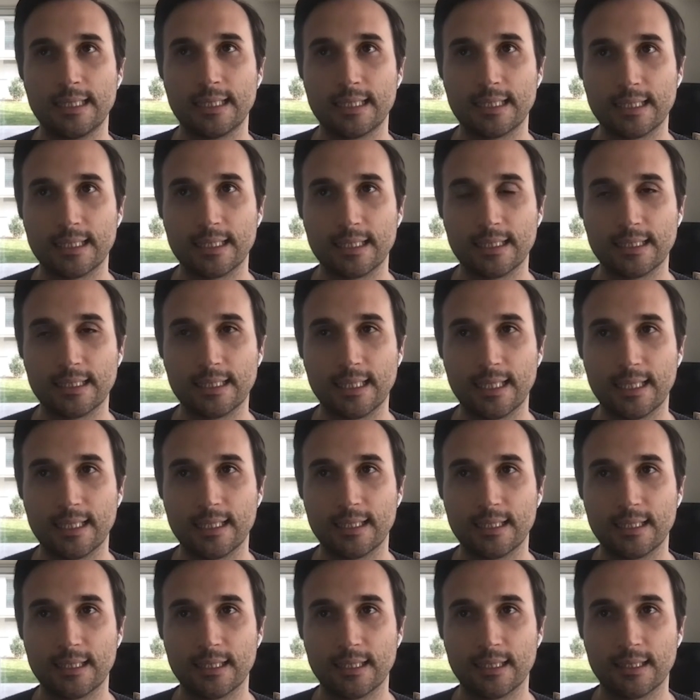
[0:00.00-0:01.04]
Uh,
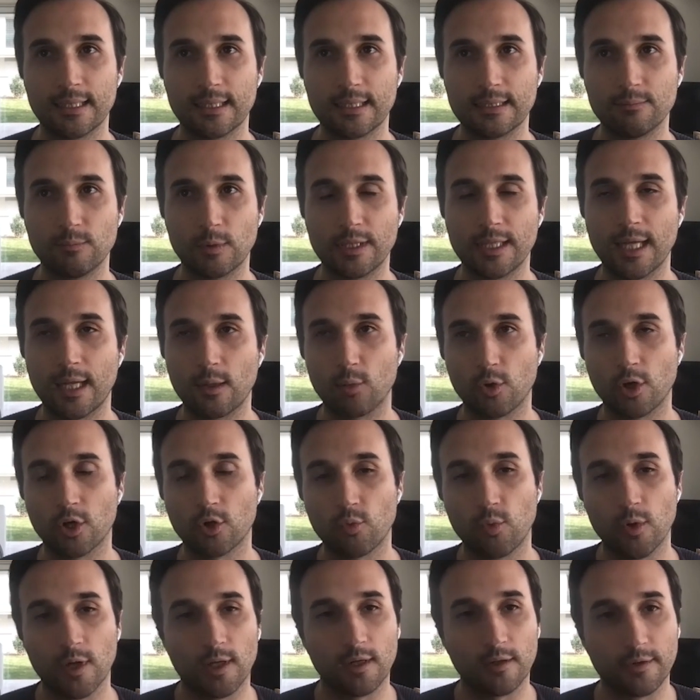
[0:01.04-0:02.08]
and uh, when that works
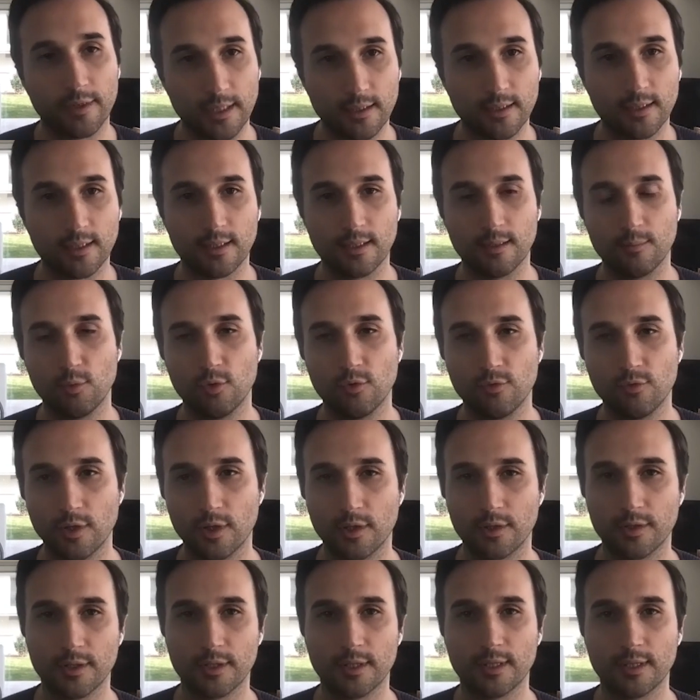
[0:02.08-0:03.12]
well, they, they moved
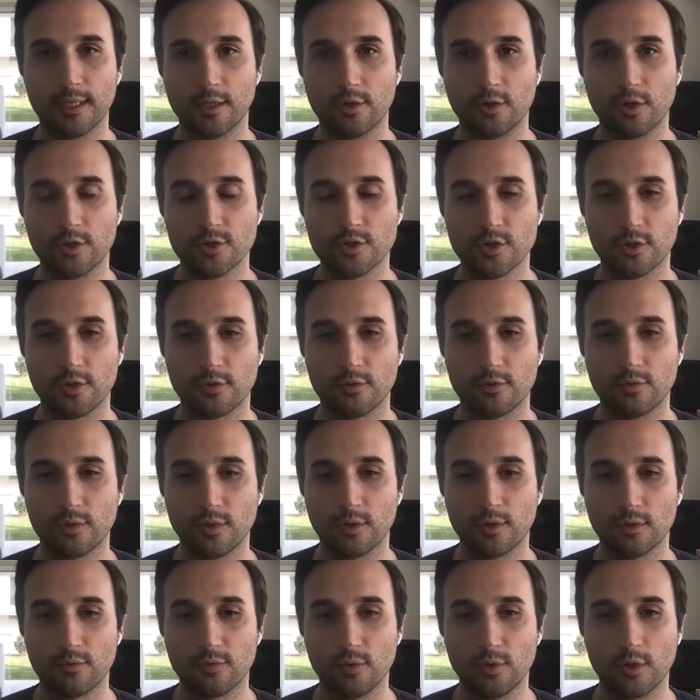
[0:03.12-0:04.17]
on uh, later on to the,
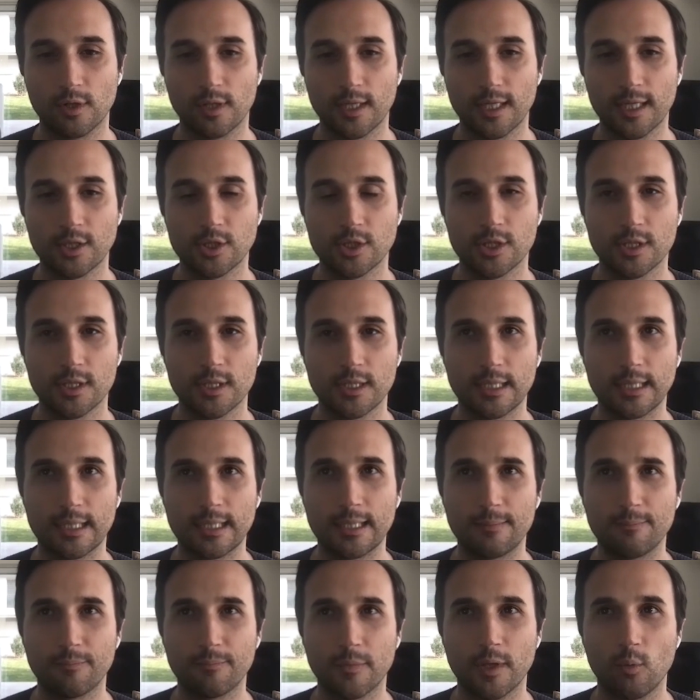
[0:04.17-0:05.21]
on the full collection.
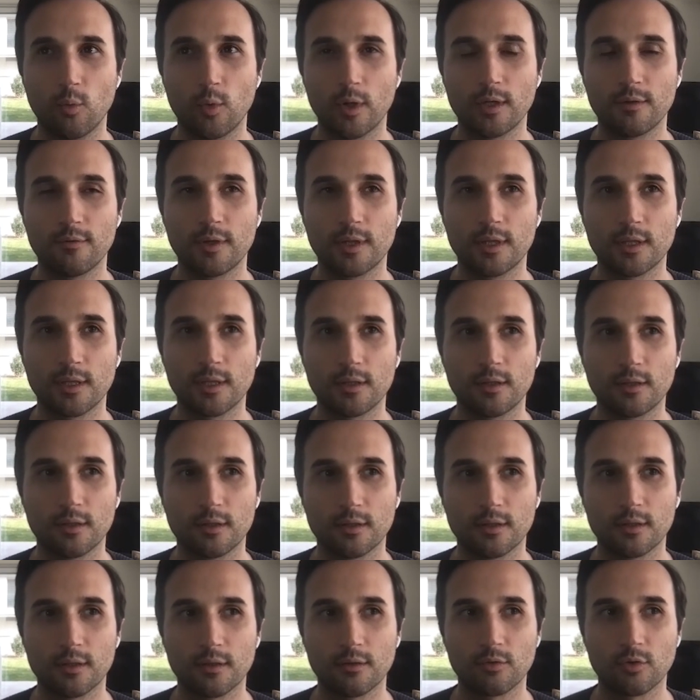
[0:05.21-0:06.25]
Um, one of the,
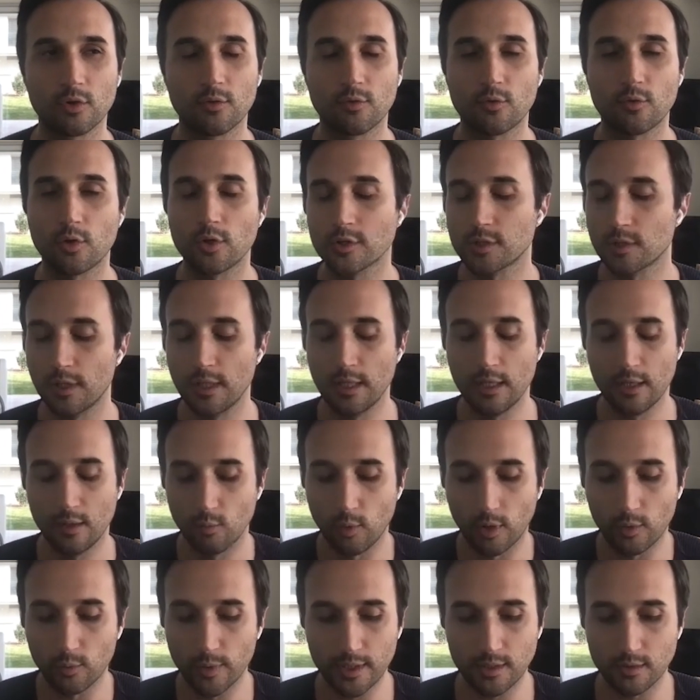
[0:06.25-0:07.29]
the so of course
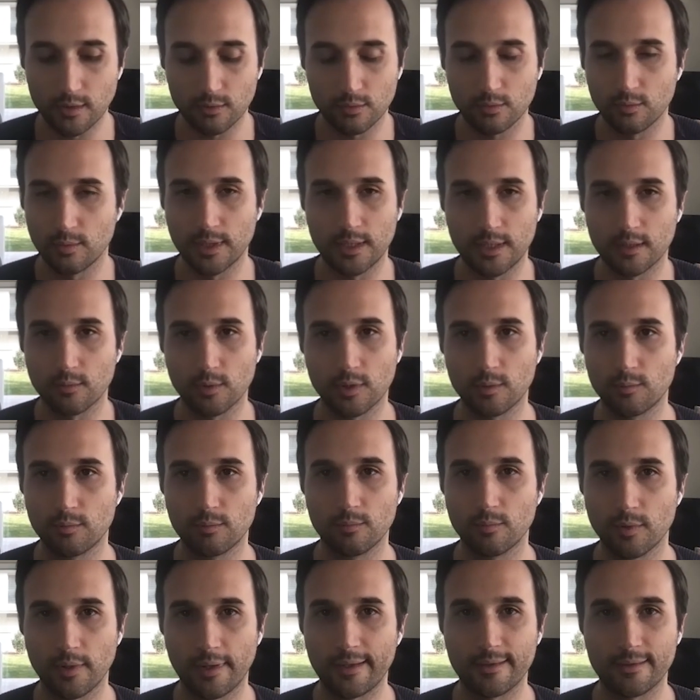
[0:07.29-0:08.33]
what we do with the, with
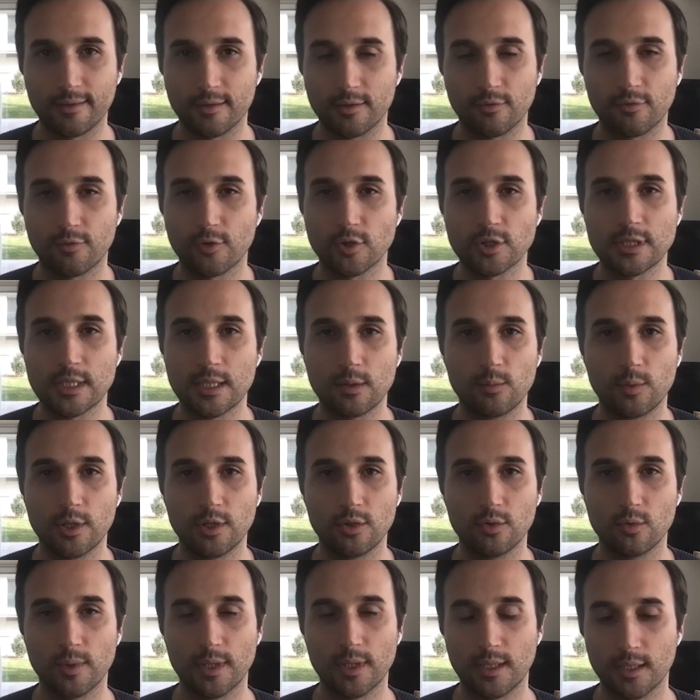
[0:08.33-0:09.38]
the, the first thing we
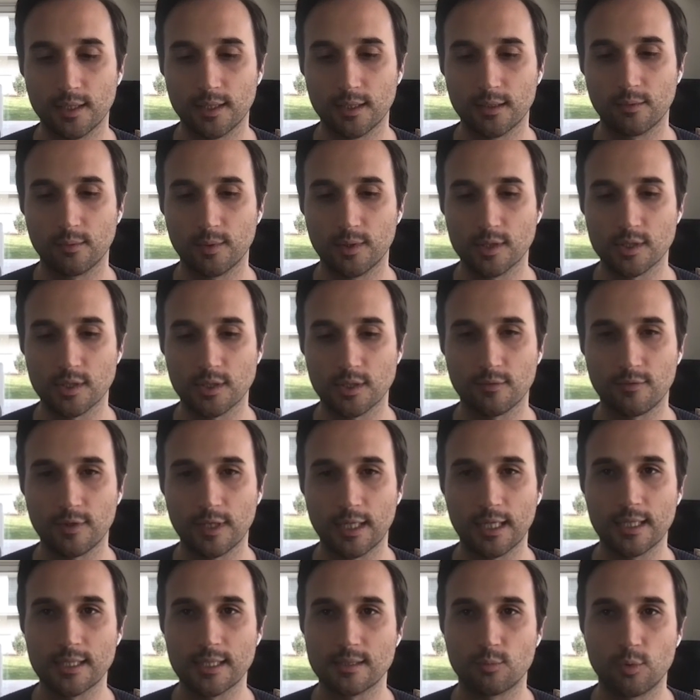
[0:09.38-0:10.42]
do with the with the
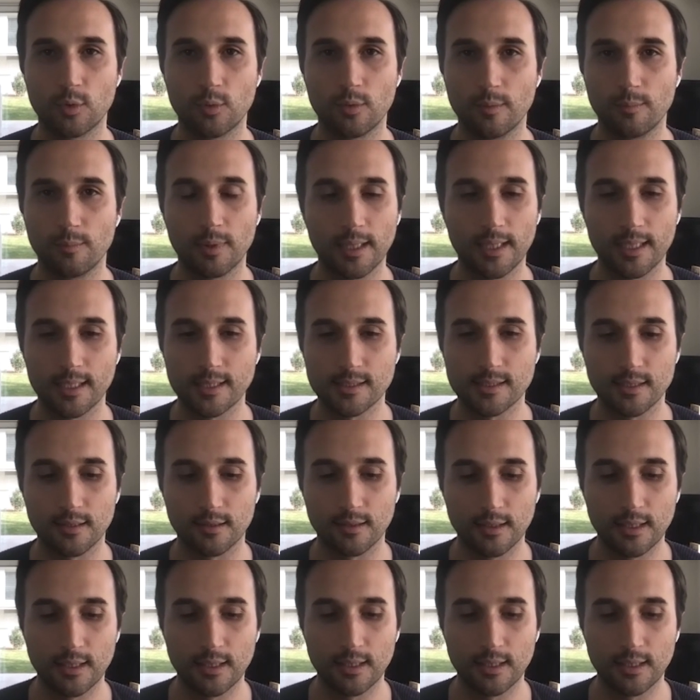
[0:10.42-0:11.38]
certificate is we replace the